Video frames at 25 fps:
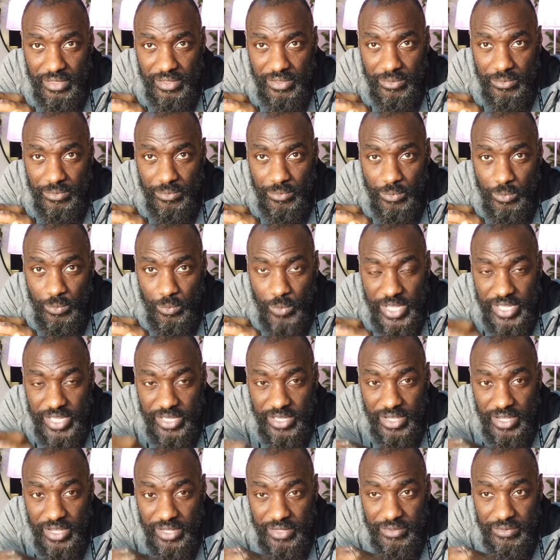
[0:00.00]
We
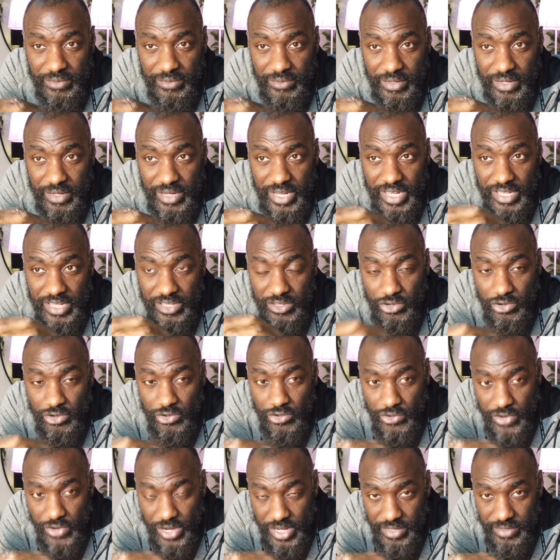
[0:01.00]
can
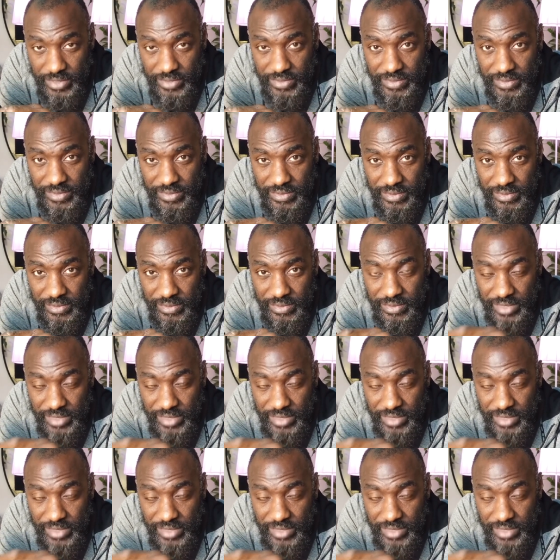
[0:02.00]
increase